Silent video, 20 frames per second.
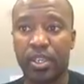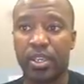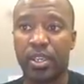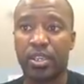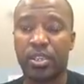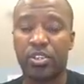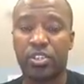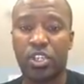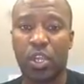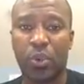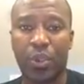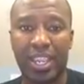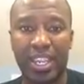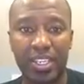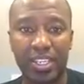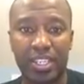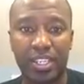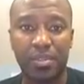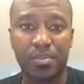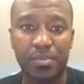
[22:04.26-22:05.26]
Show
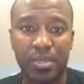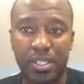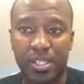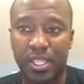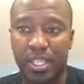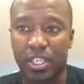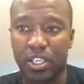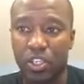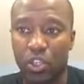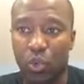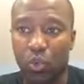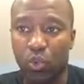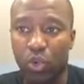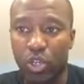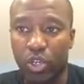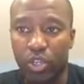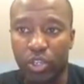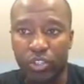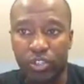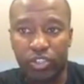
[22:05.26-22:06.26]
intimacy in your
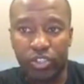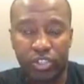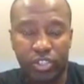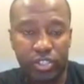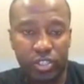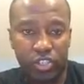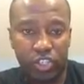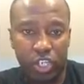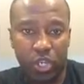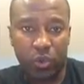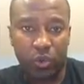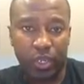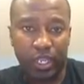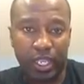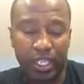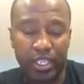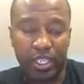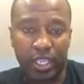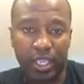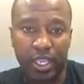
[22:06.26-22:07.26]
words. Show her
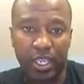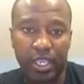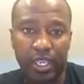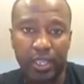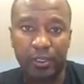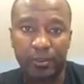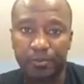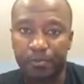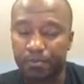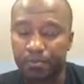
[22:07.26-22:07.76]
that you care.